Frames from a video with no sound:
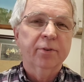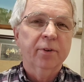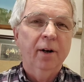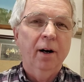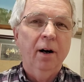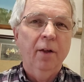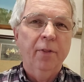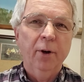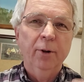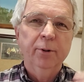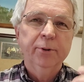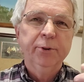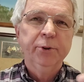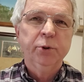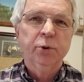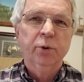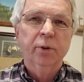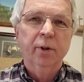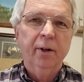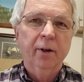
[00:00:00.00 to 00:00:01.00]
for all those
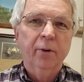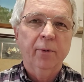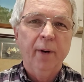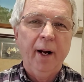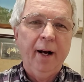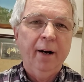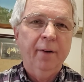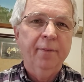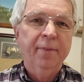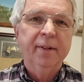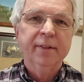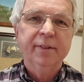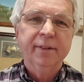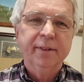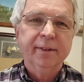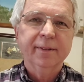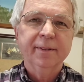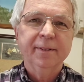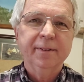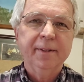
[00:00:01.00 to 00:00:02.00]
who are around
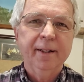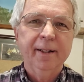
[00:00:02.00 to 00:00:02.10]
this